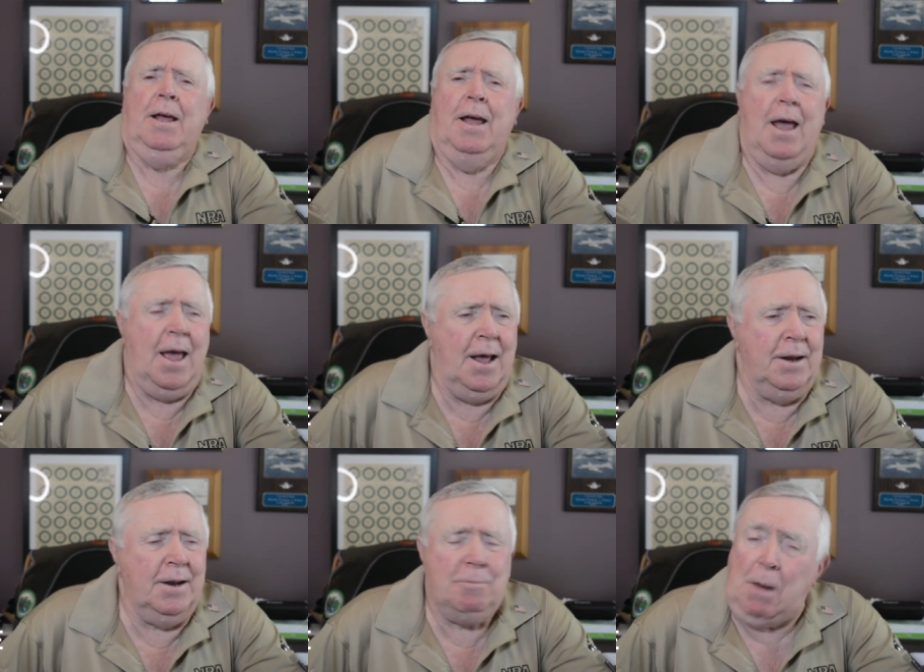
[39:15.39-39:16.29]

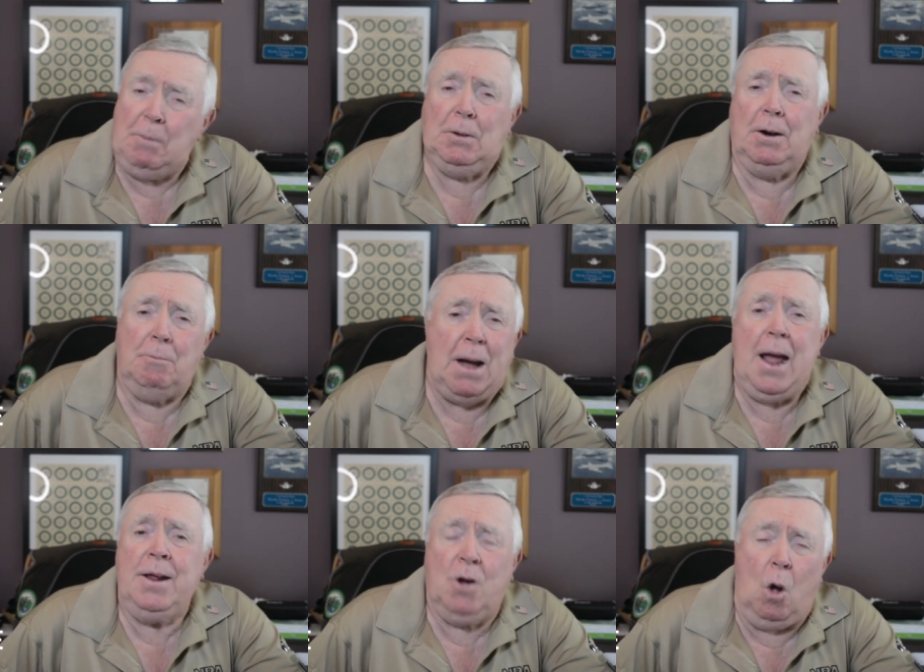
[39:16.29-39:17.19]
And people are
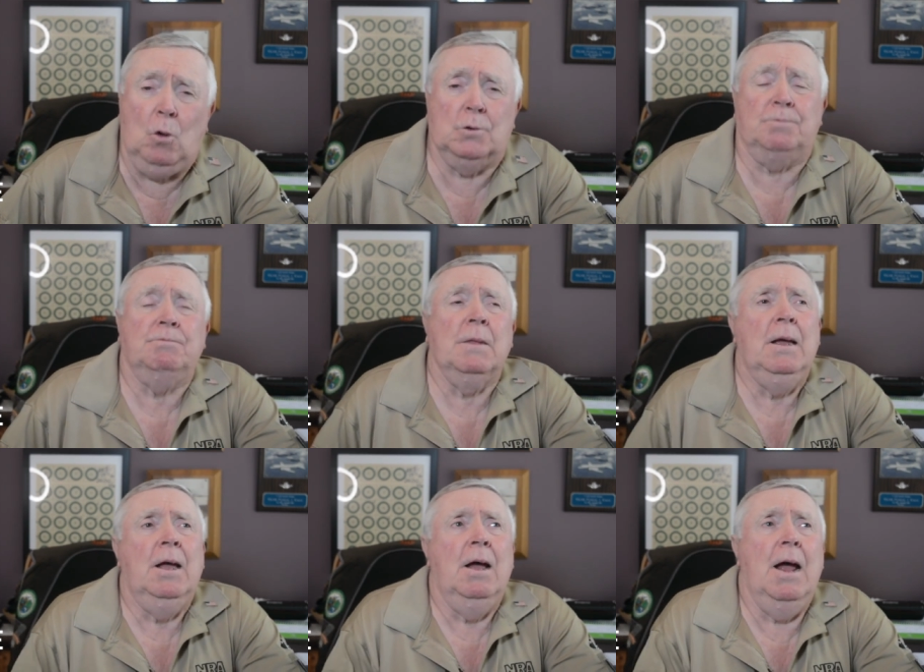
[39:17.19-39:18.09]
buying gold.
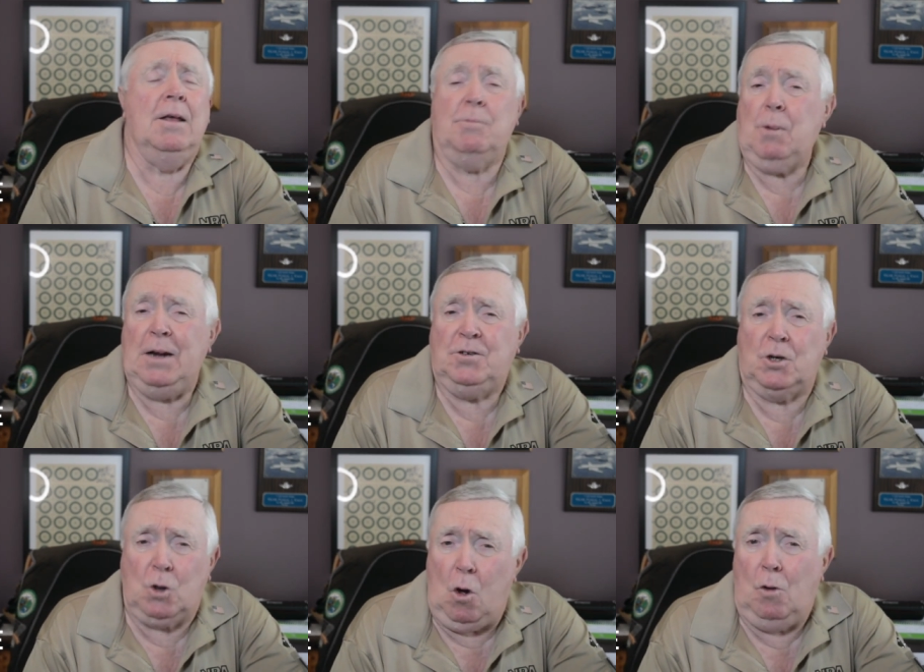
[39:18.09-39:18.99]
Now, the price of
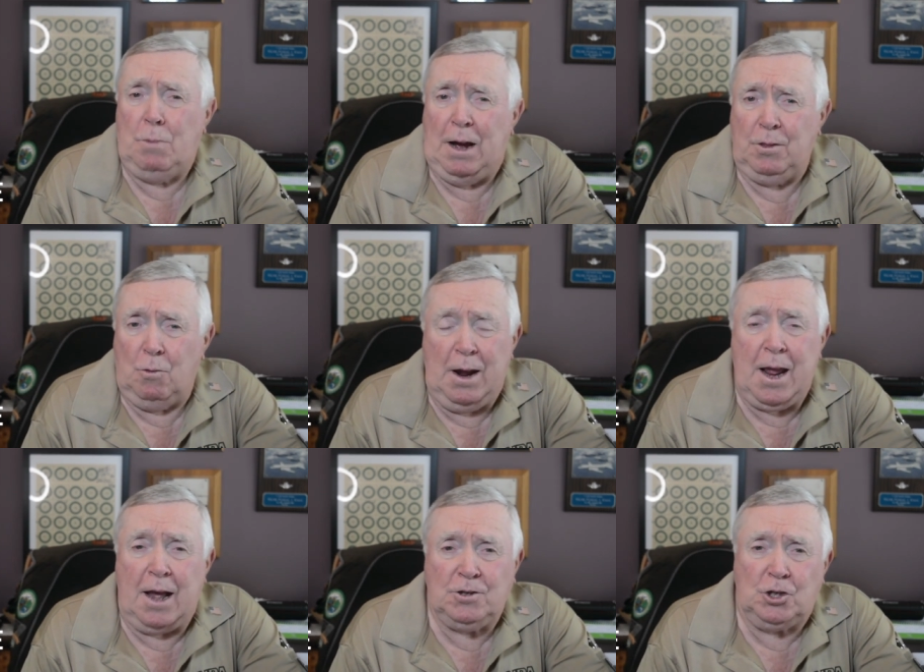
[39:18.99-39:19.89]
gold, by the way,
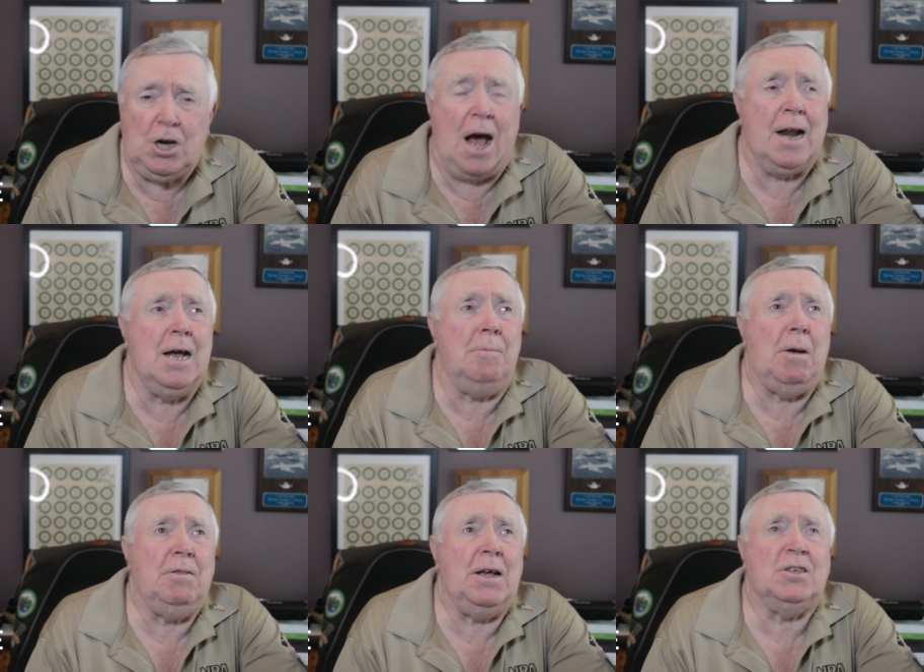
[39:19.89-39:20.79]
has shot up.
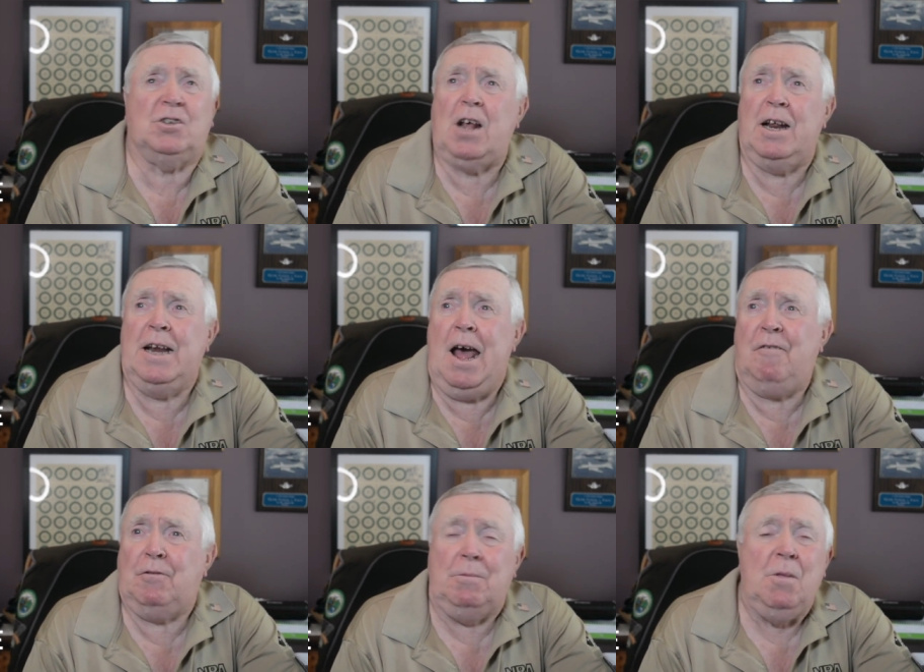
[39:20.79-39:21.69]
I think it's selling now
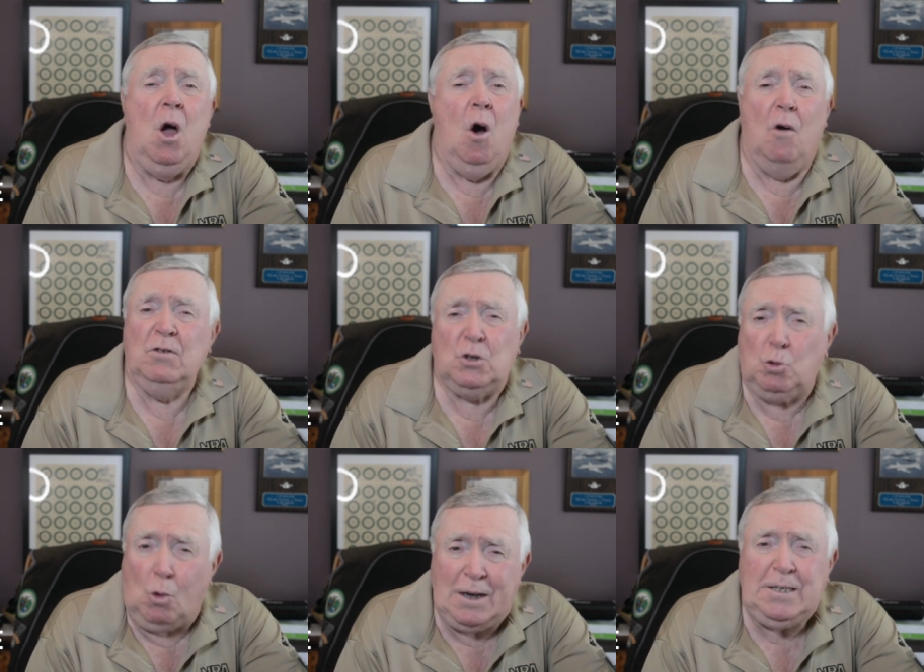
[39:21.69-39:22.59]
for over
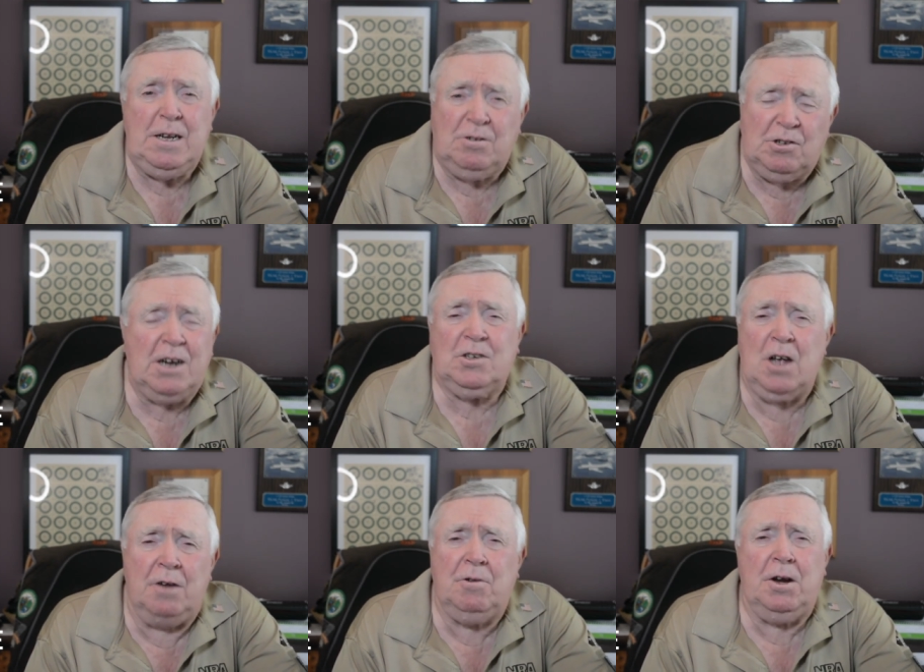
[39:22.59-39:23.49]

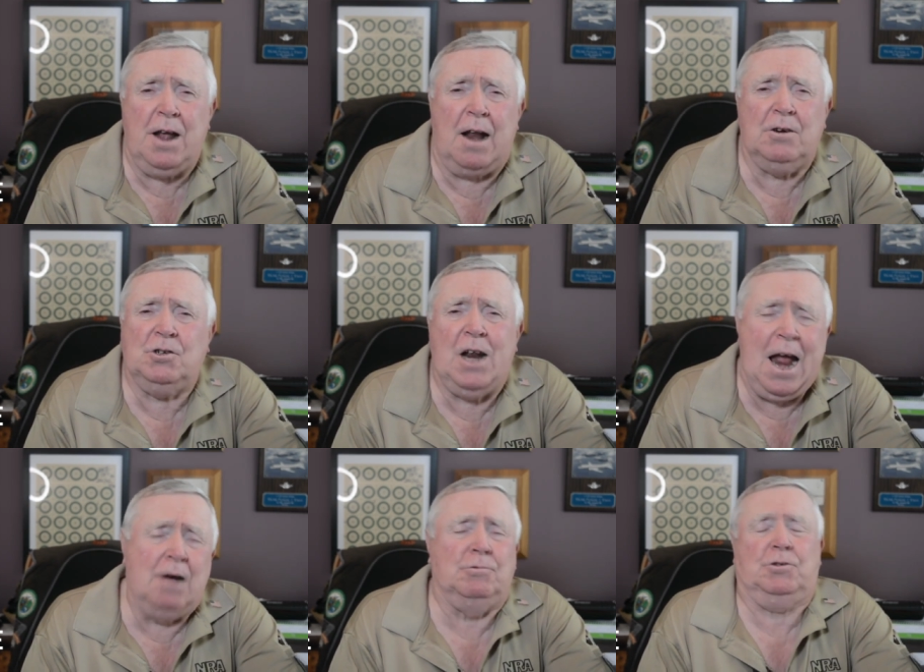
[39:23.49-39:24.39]
$2,600 an
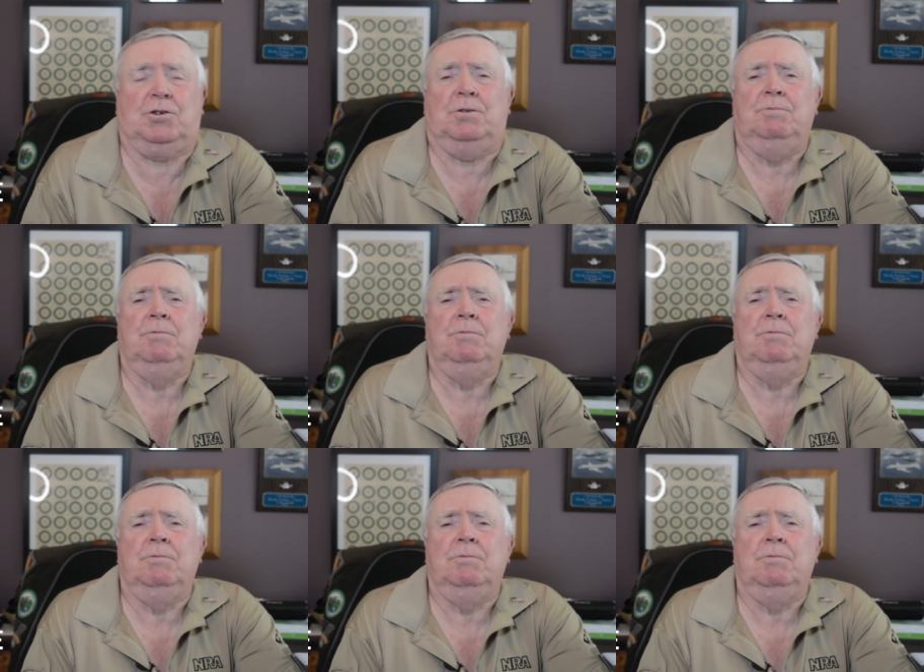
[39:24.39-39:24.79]
ounce.